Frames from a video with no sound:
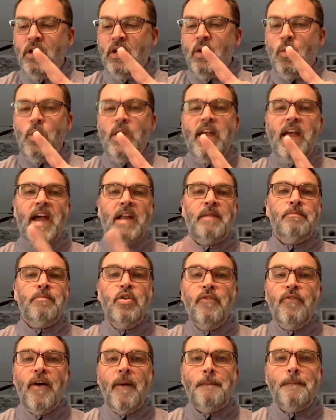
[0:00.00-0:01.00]
We had
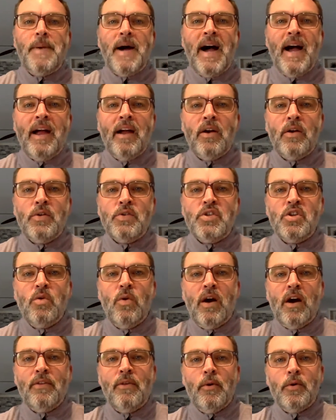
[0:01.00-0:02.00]
move-up buyers, who
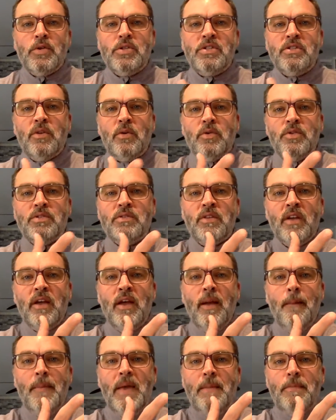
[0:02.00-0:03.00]
are those
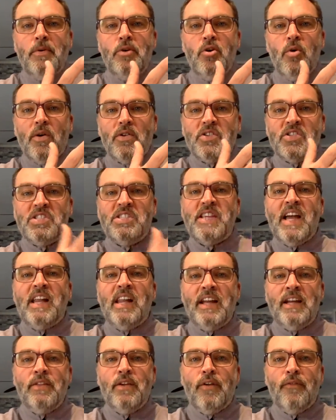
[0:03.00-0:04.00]
people who are
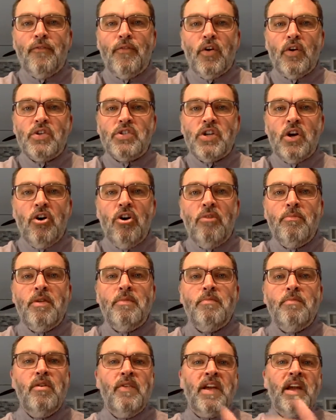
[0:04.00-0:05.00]
selling their first home
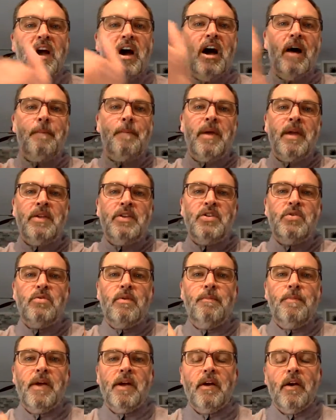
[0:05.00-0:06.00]
and moving up into
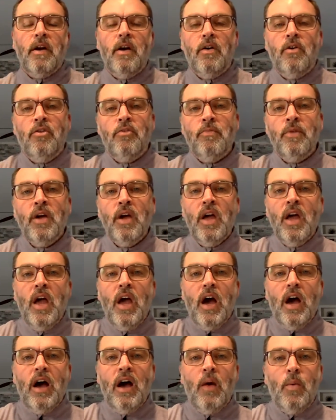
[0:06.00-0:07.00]
a bigger home.
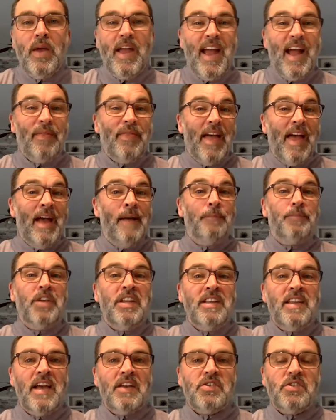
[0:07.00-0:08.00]
We had the empty
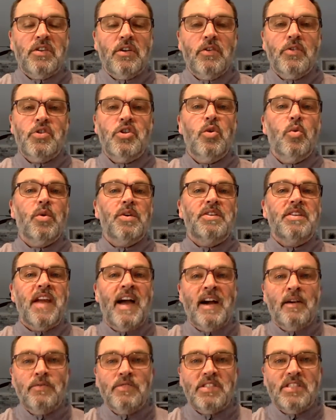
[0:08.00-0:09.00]
nesters who were
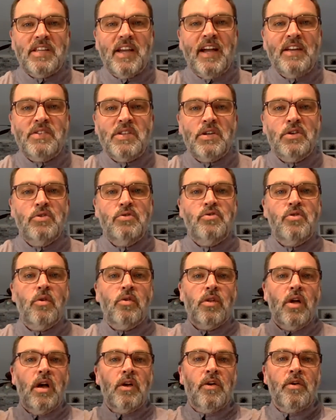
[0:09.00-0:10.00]
downsizing, who no
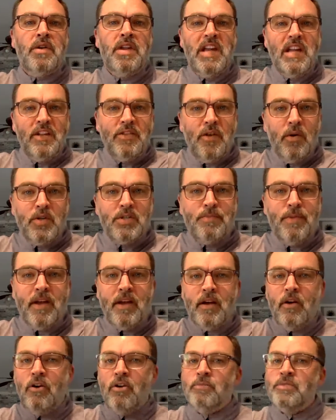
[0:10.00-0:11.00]
longer needed those
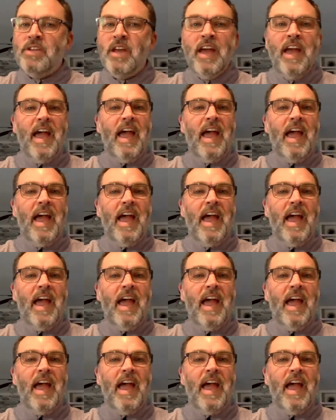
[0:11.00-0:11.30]
big homes.